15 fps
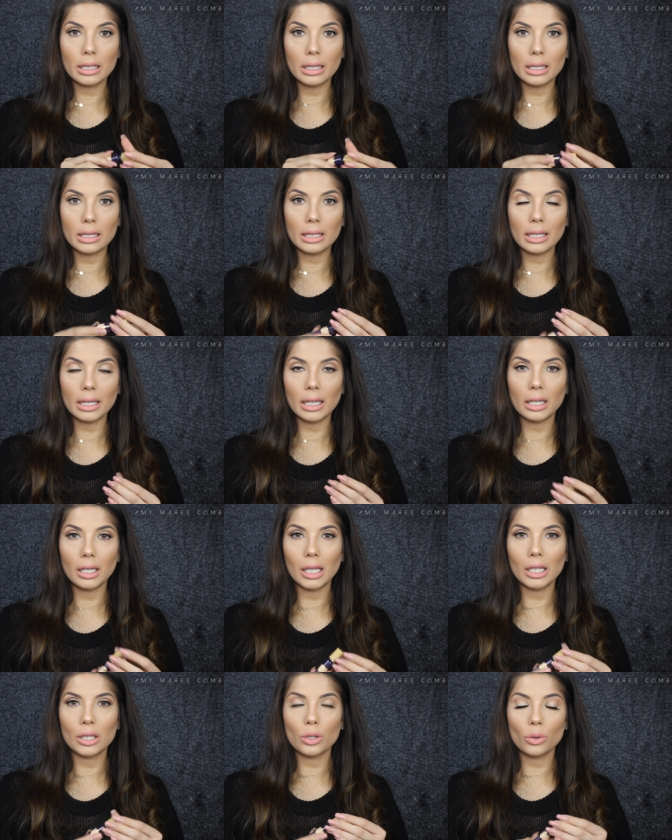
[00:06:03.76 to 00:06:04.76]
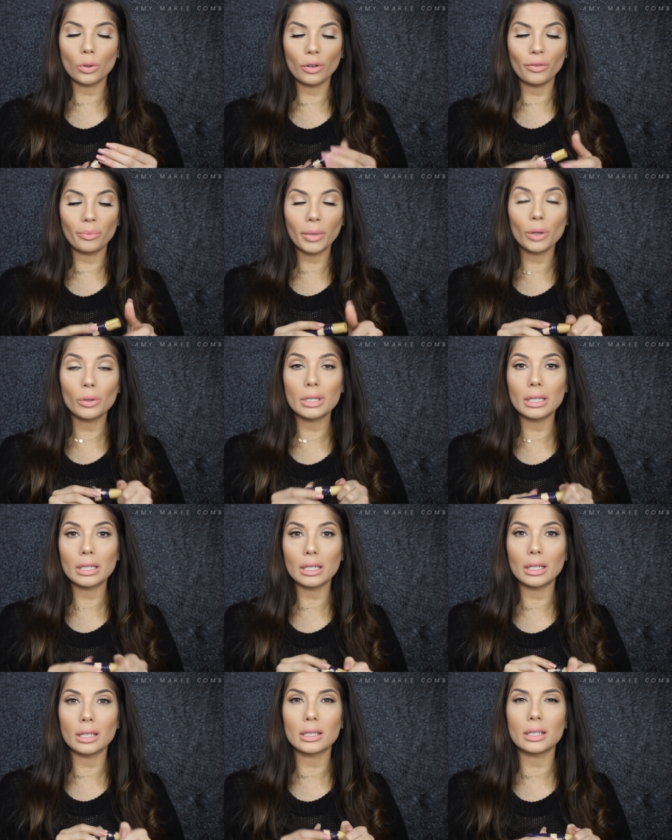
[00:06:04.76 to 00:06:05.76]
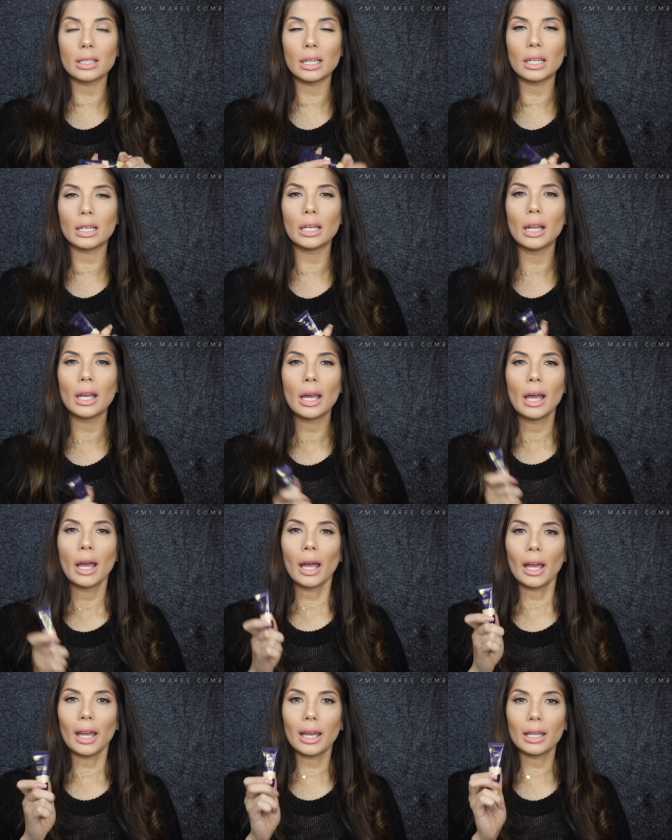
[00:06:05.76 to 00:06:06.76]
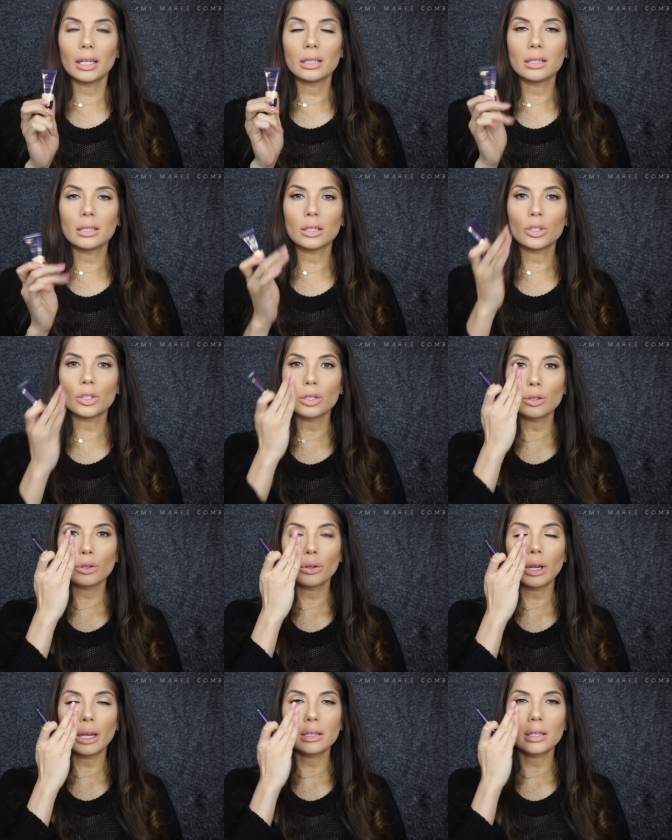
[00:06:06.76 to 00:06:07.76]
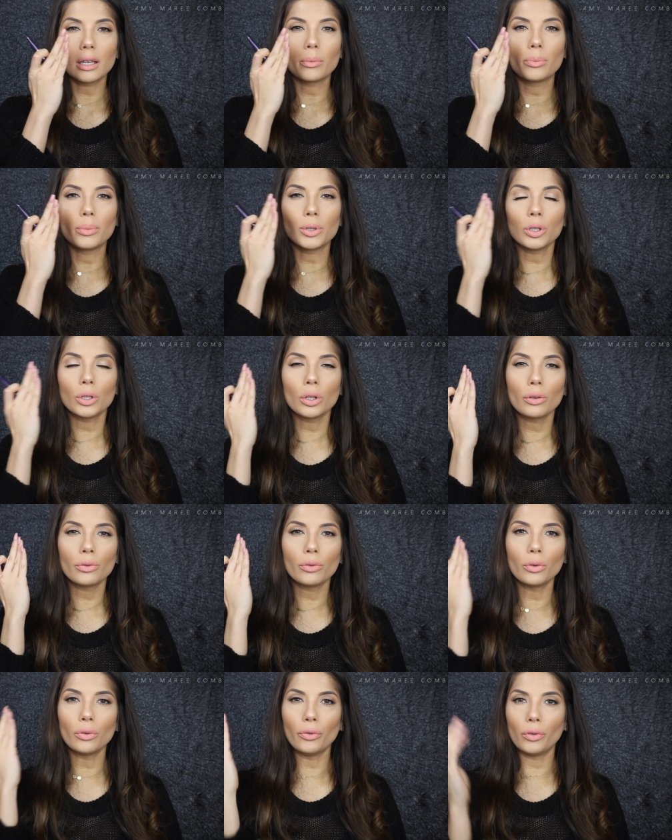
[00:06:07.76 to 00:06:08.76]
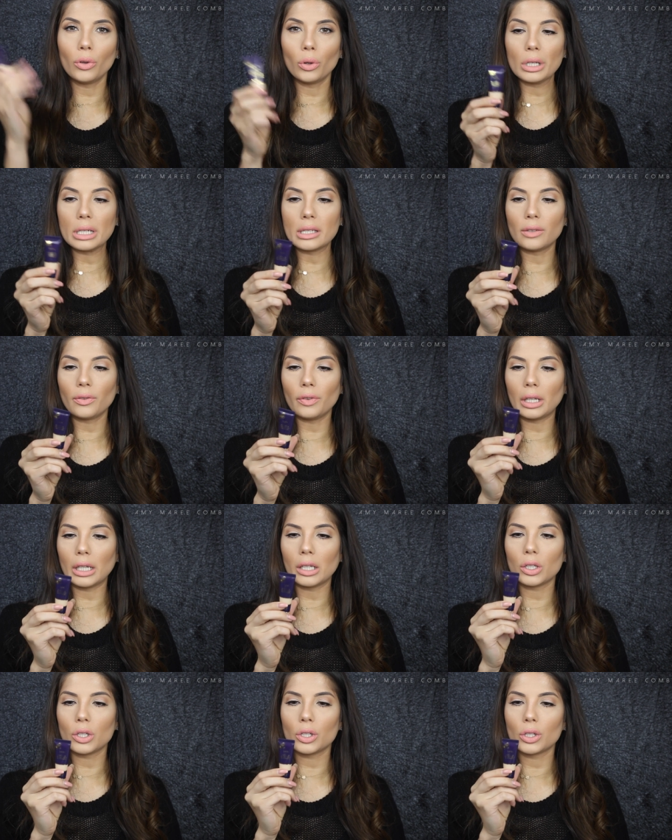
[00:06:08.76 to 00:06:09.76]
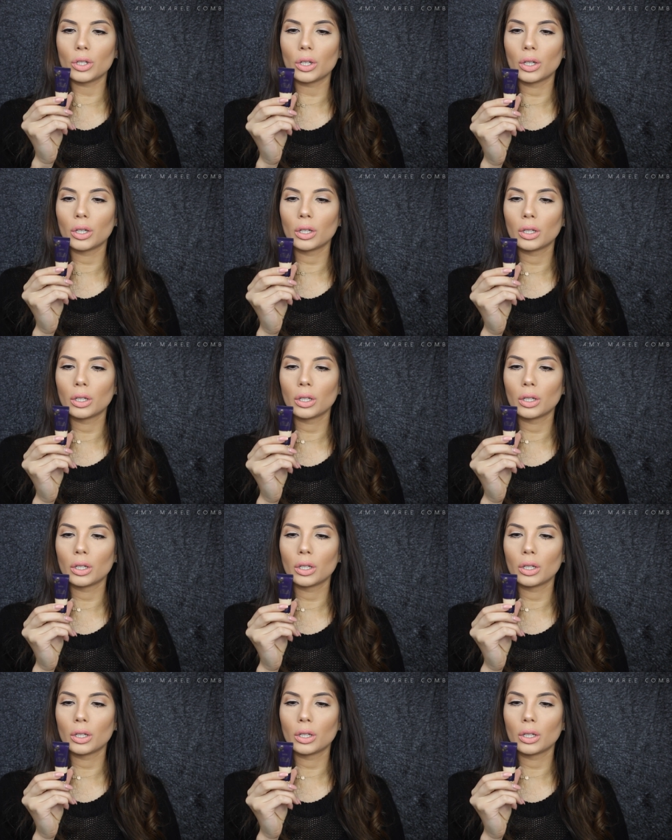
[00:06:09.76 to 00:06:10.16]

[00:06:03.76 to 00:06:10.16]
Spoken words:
it to the skin, it sort of melts into the skin and just creates a beautiful flawless finish.